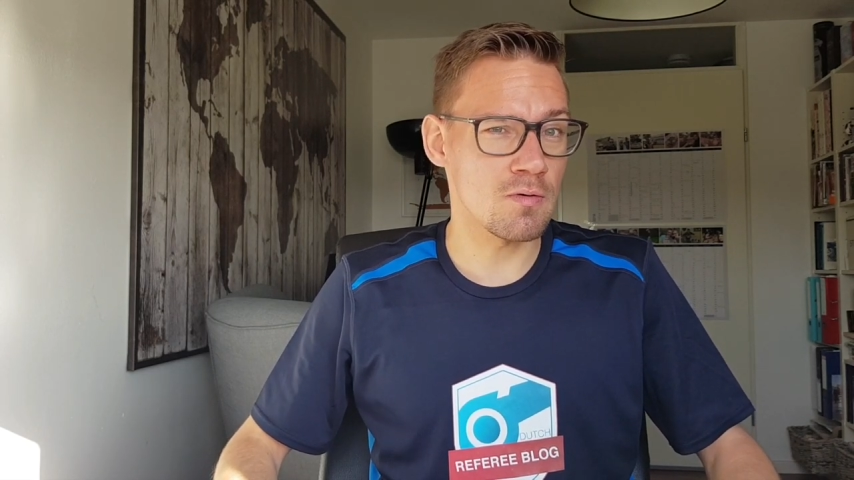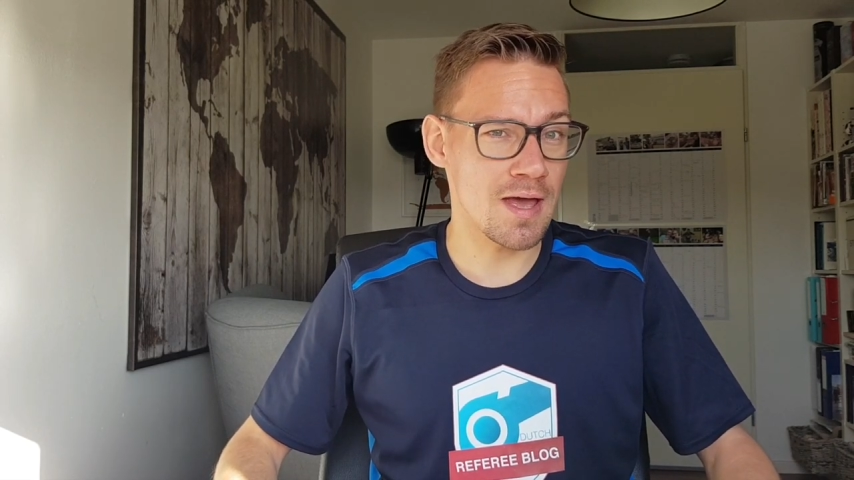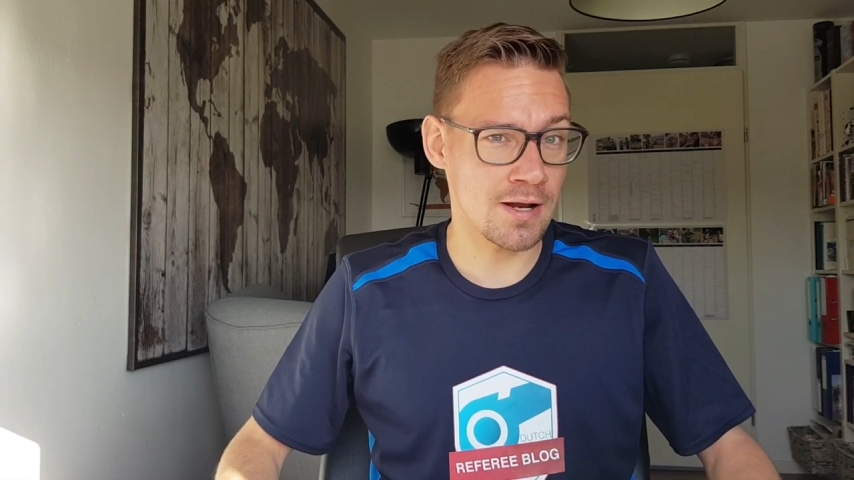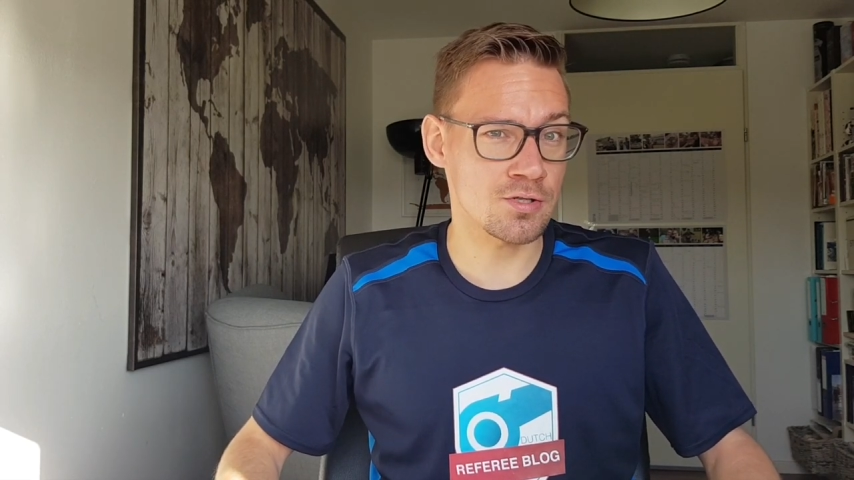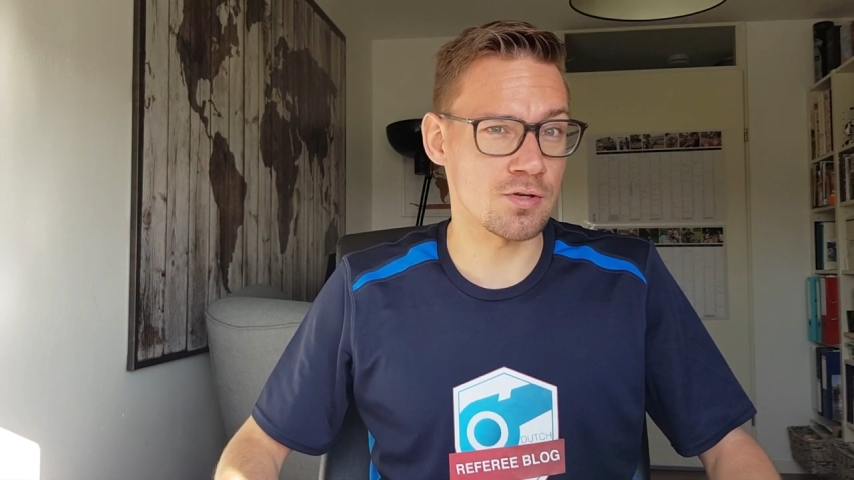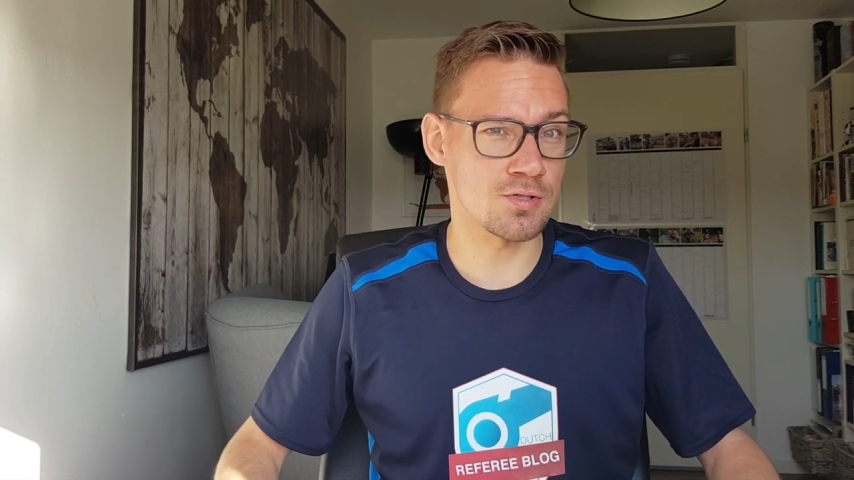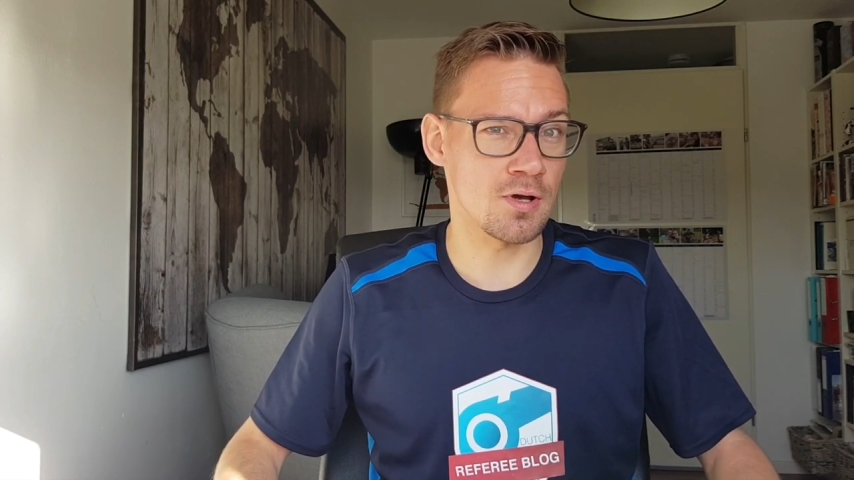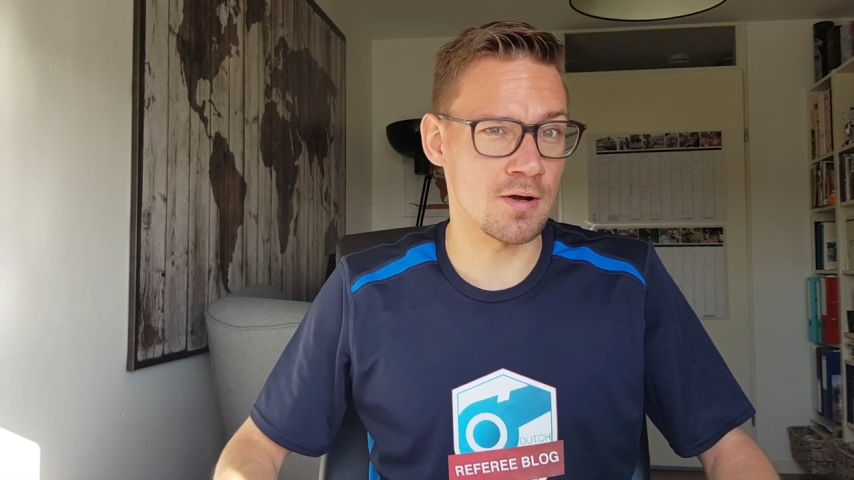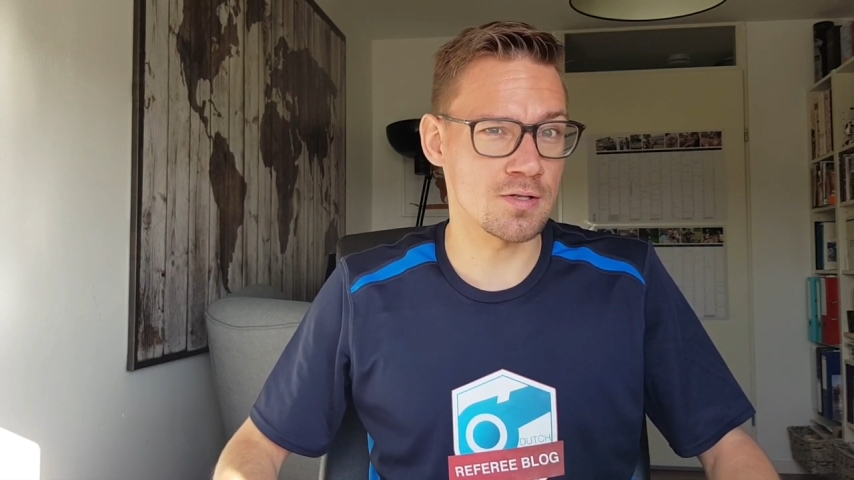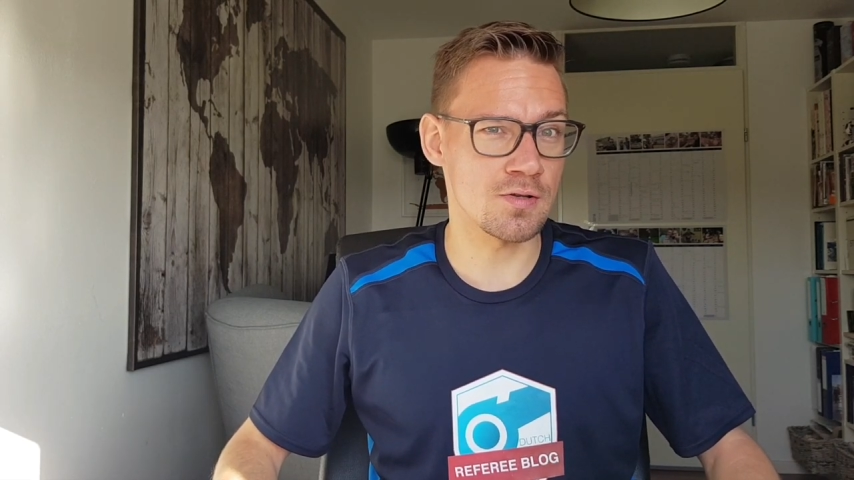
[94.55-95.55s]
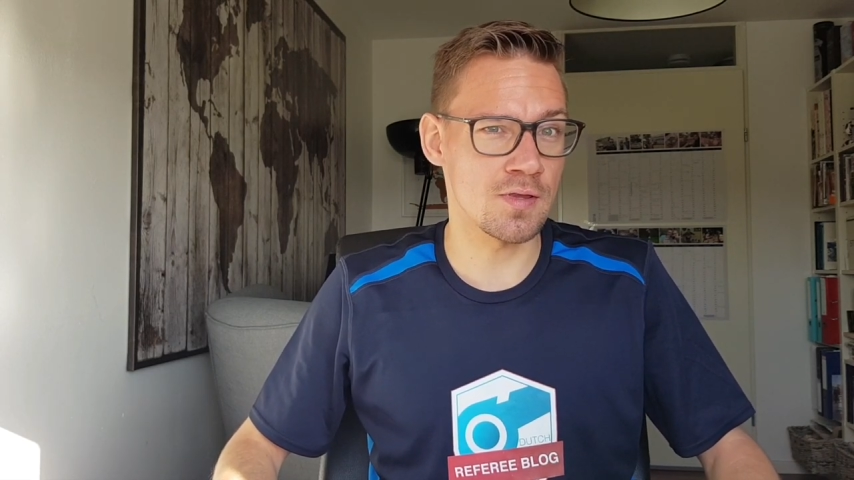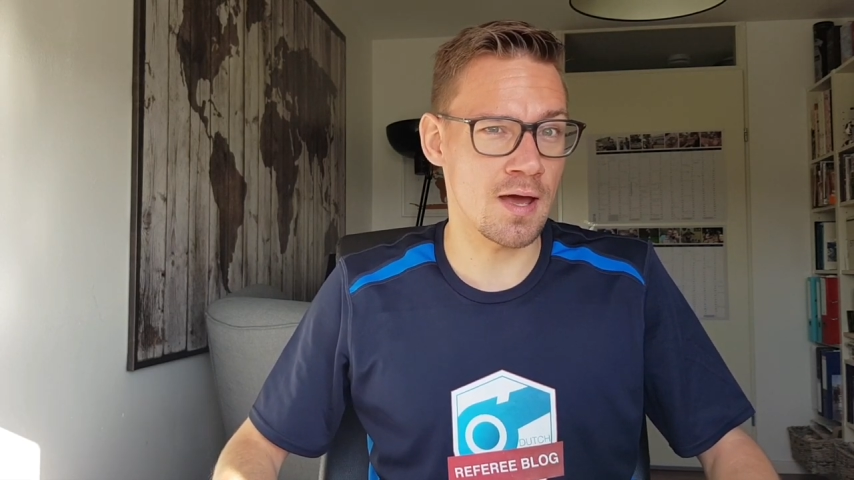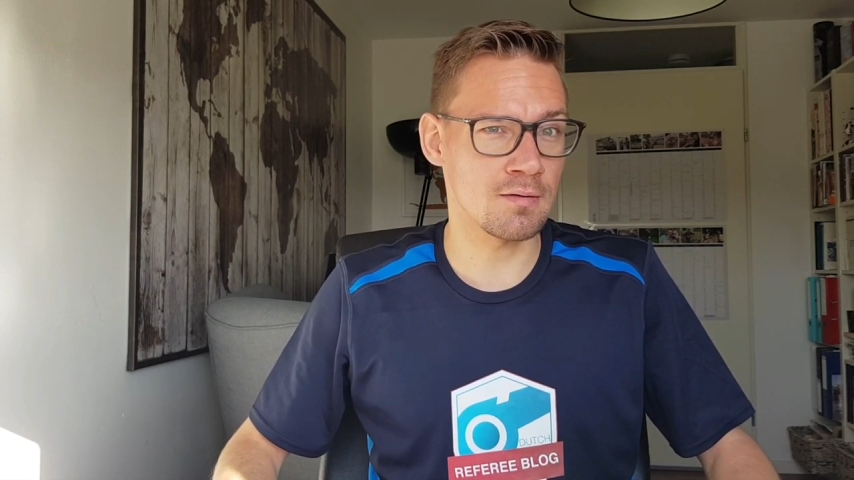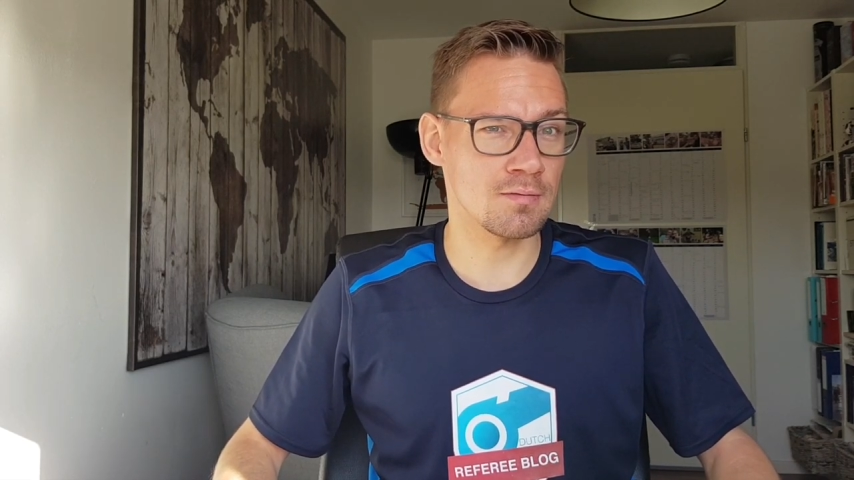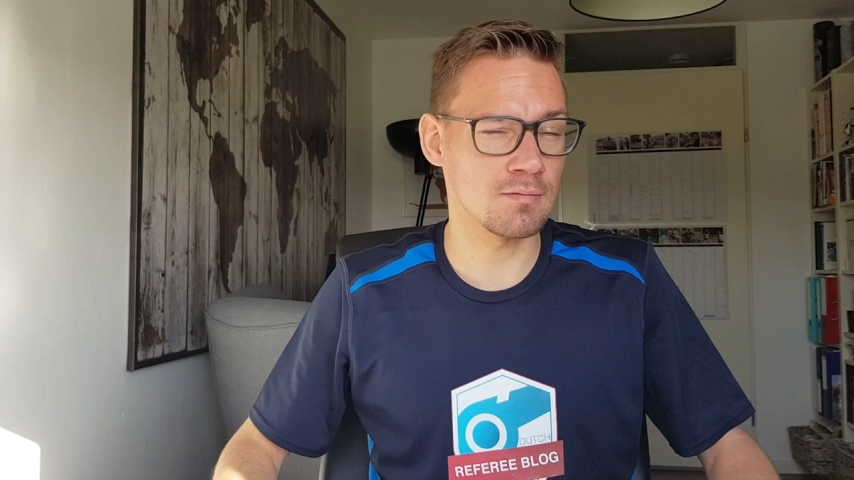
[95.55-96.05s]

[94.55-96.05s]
exercises that